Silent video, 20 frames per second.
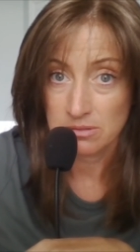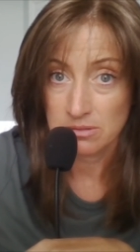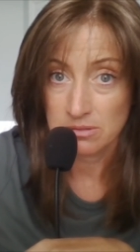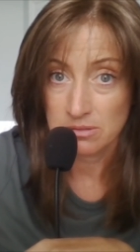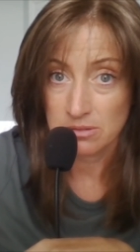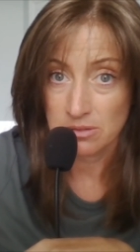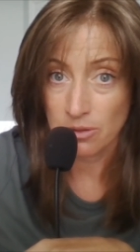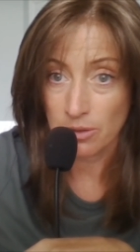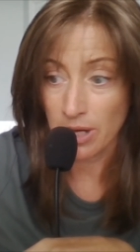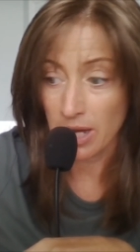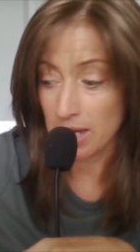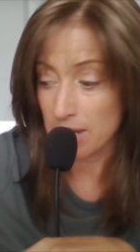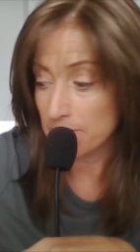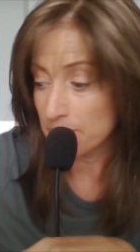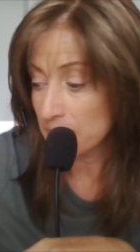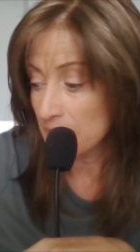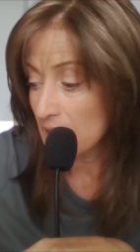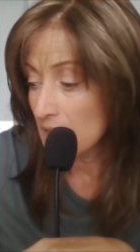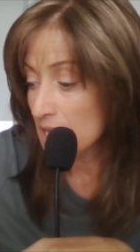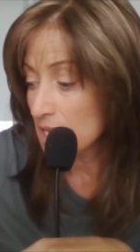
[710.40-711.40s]
Okay,
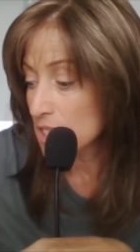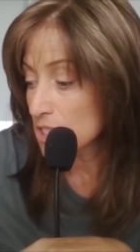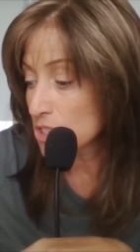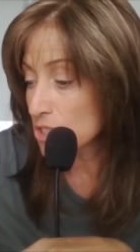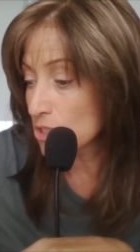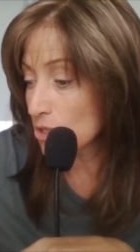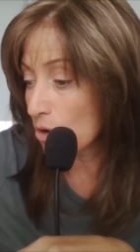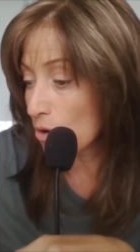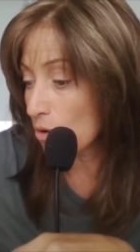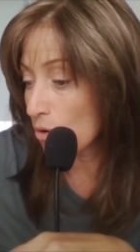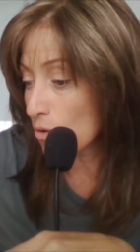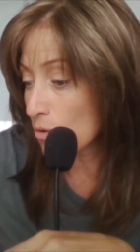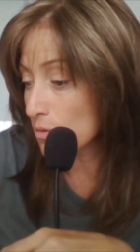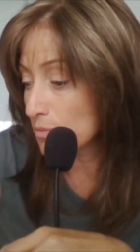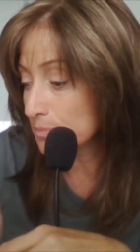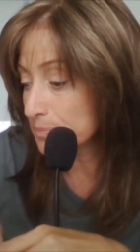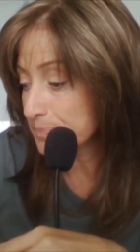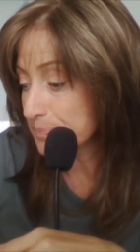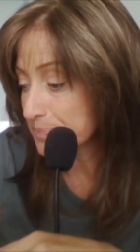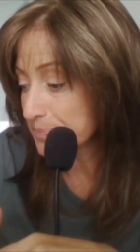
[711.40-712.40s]
so
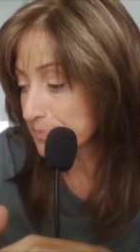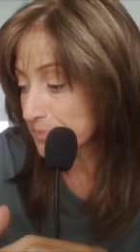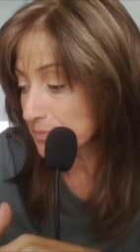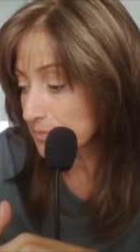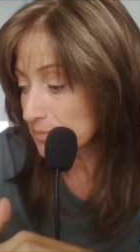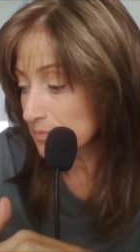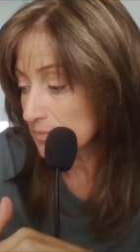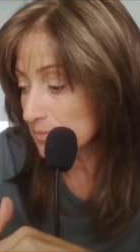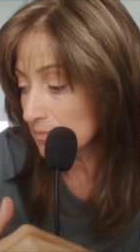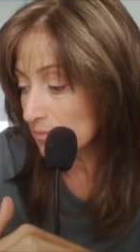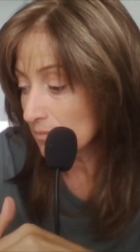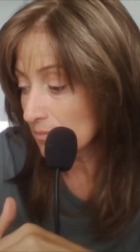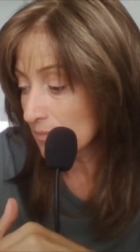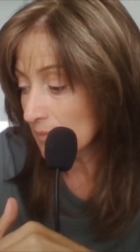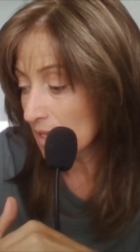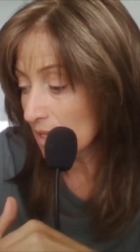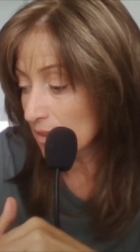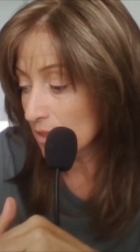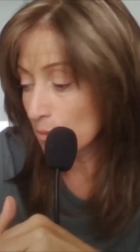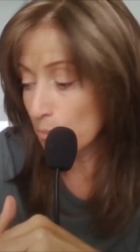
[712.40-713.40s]

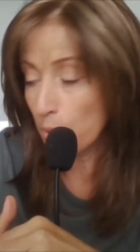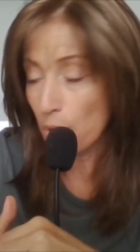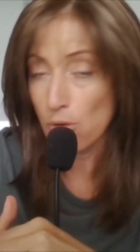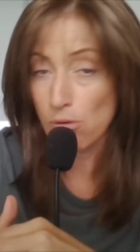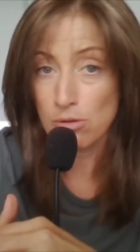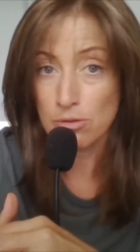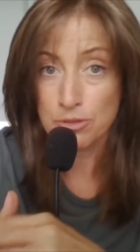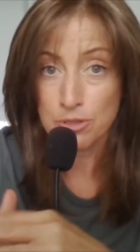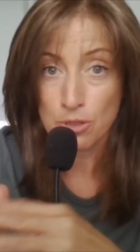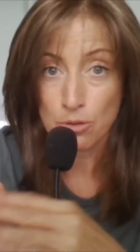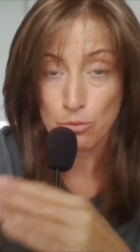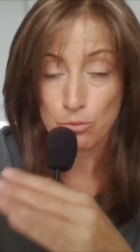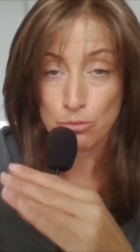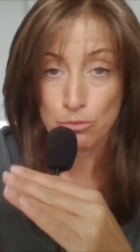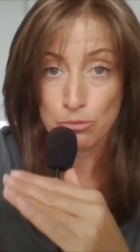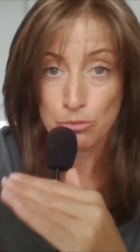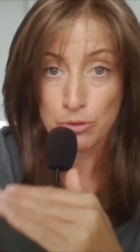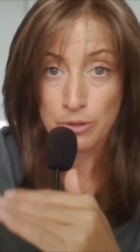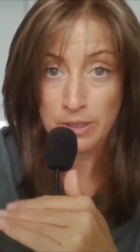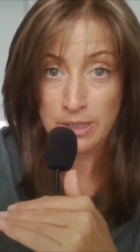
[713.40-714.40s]
the poles
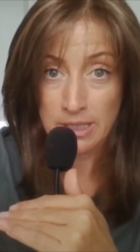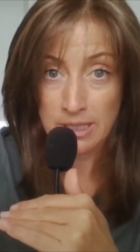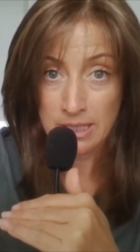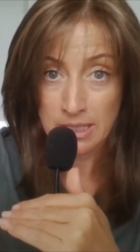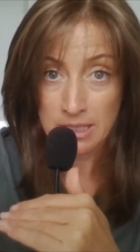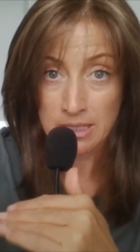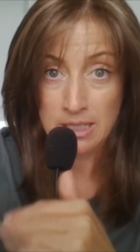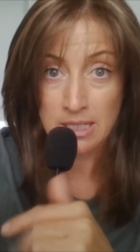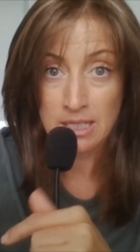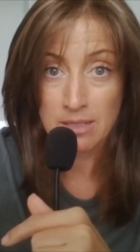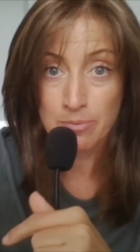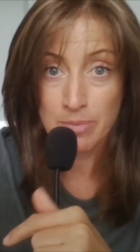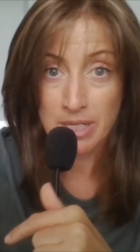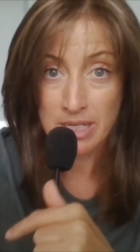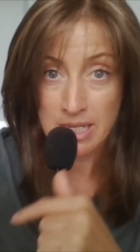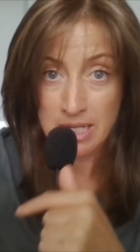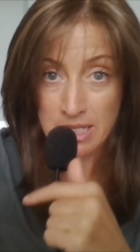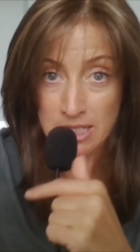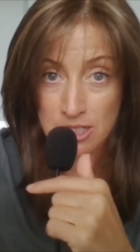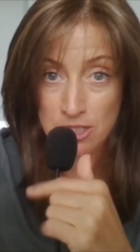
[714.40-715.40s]
really
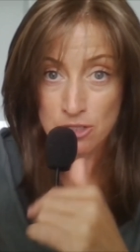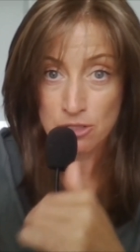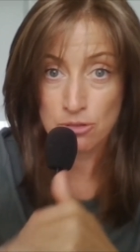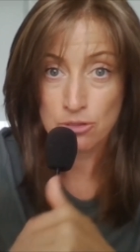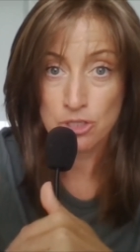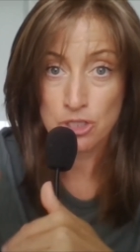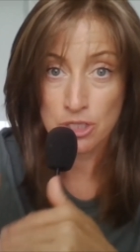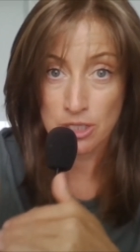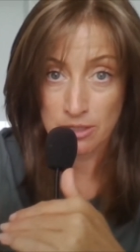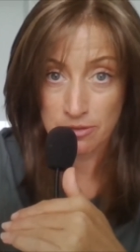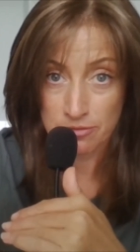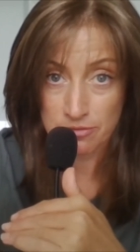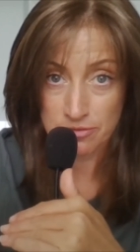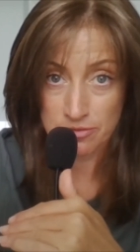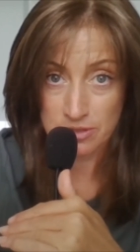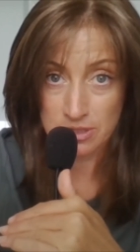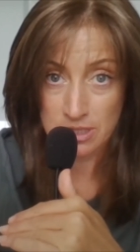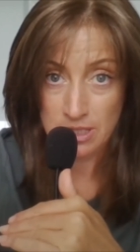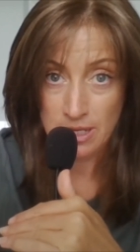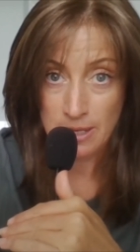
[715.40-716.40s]
begin to
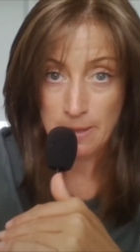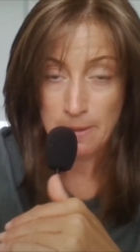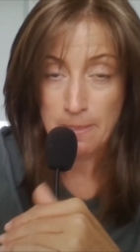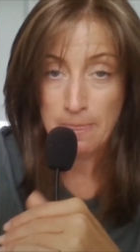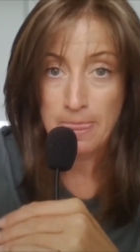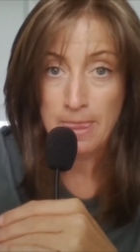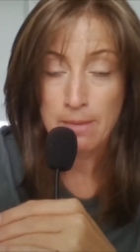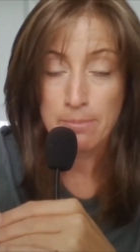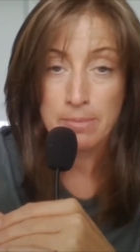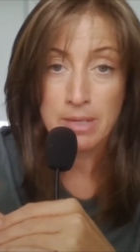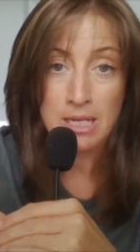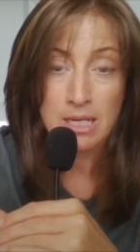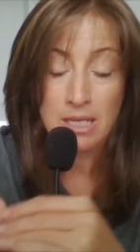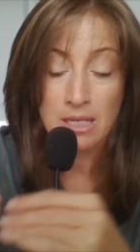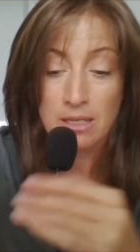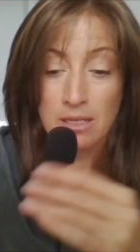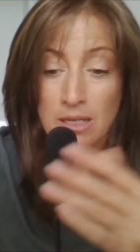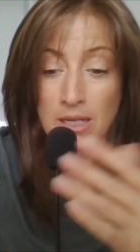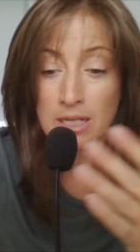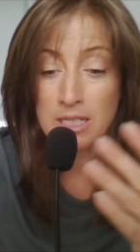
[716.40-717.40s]
shift.
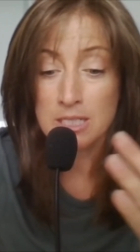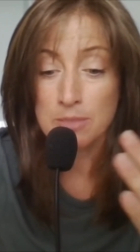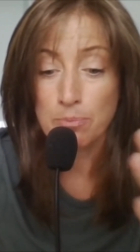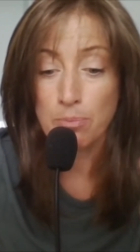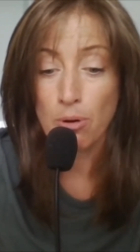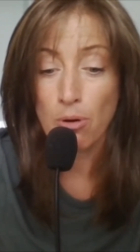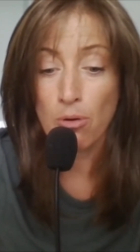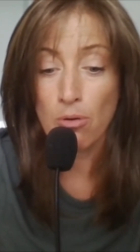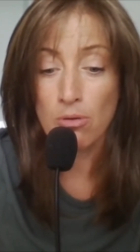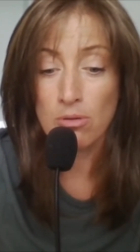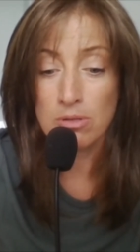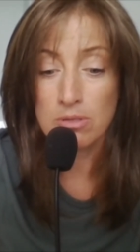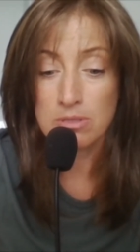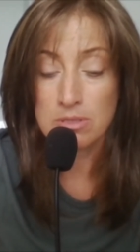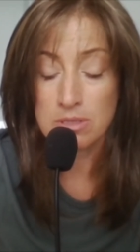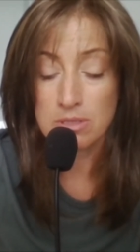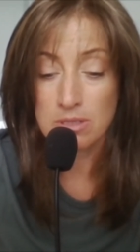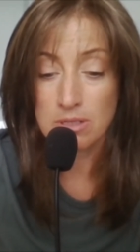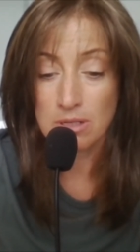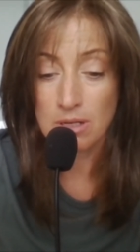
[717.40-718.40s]
Meaning, guys,
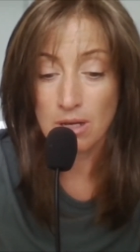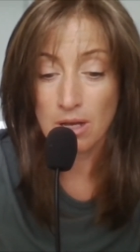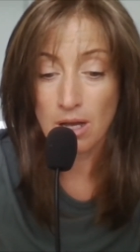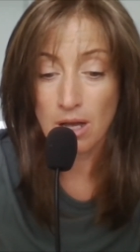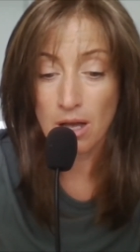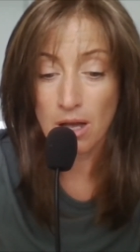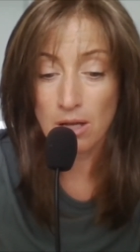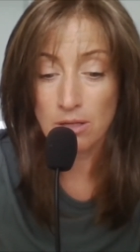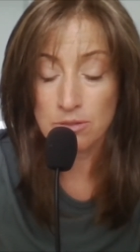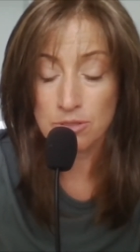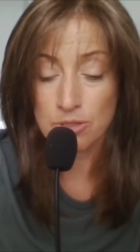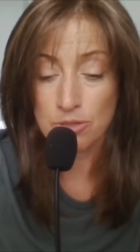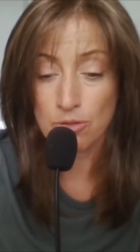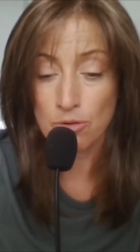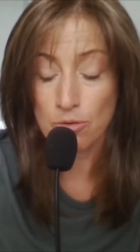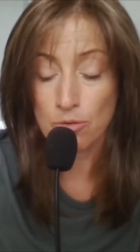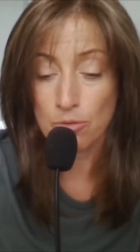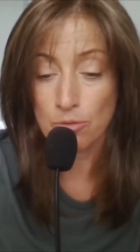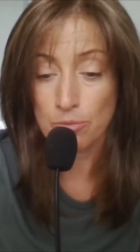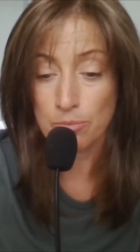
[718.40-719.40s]
poles
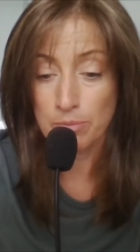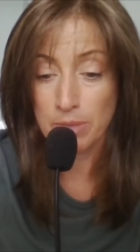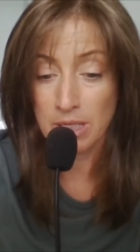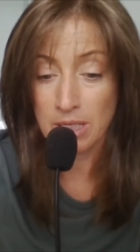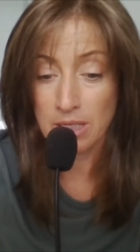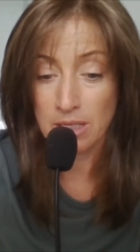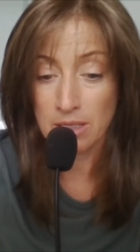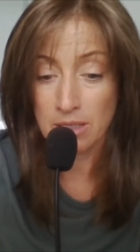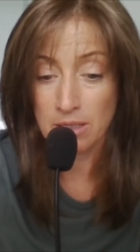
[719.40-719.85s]
also mean